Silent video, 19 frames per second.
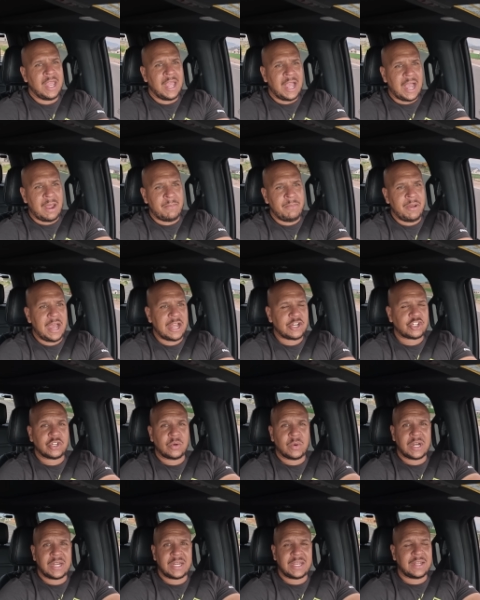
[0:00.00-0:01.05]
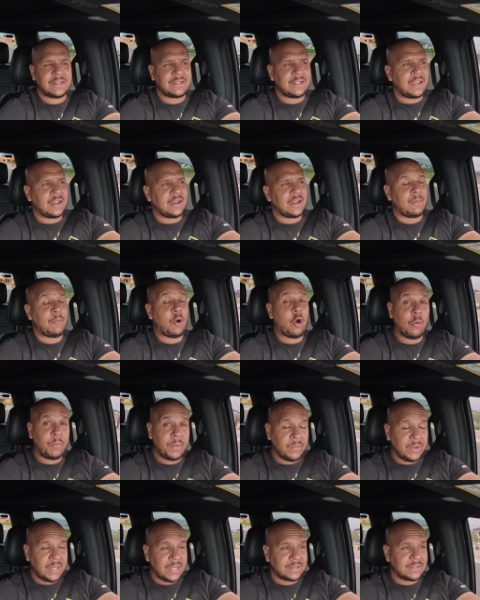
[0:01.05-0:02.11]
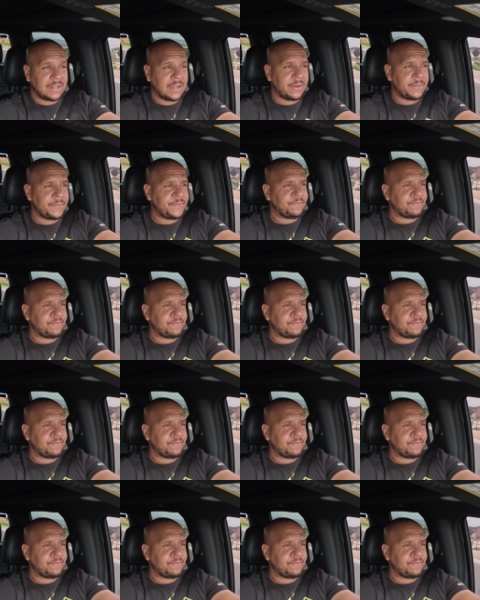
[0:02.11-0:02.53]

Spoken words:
I'm not sure we're going to get there. I'm hoping we get there.